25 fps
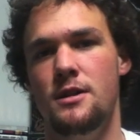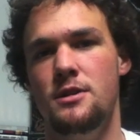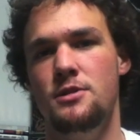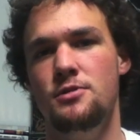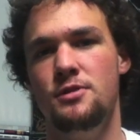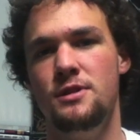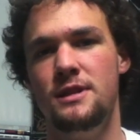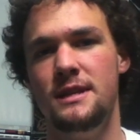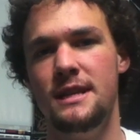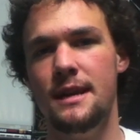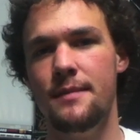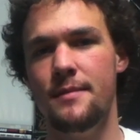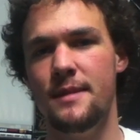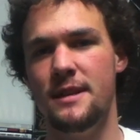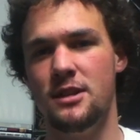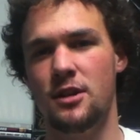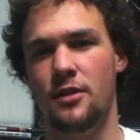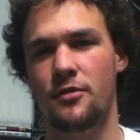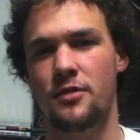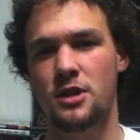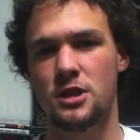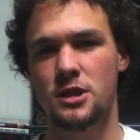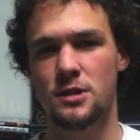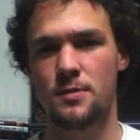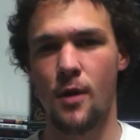you see him, he's
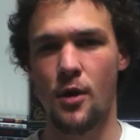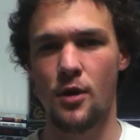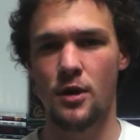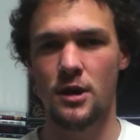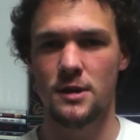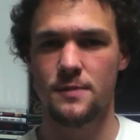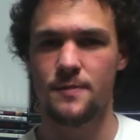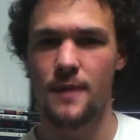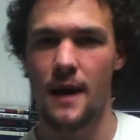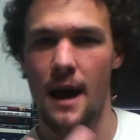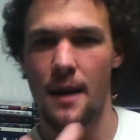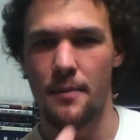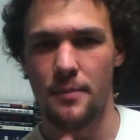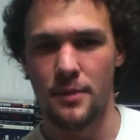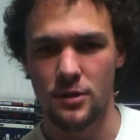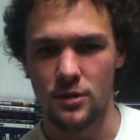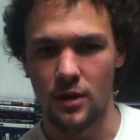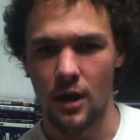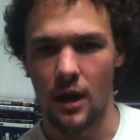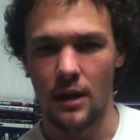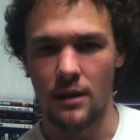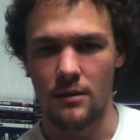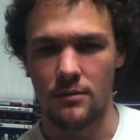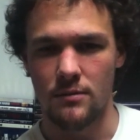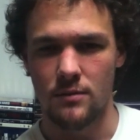over there smoking his pipe.
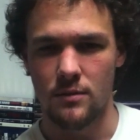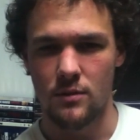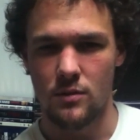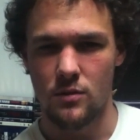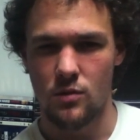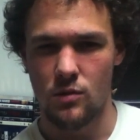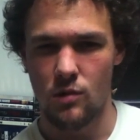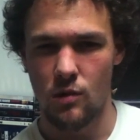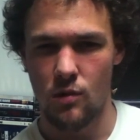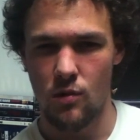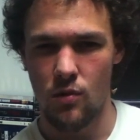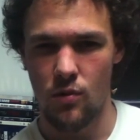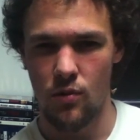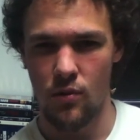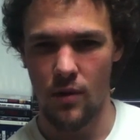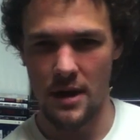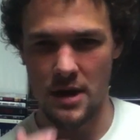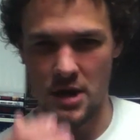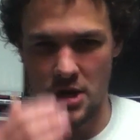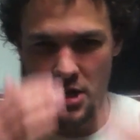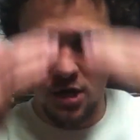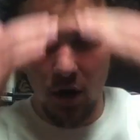He's like, and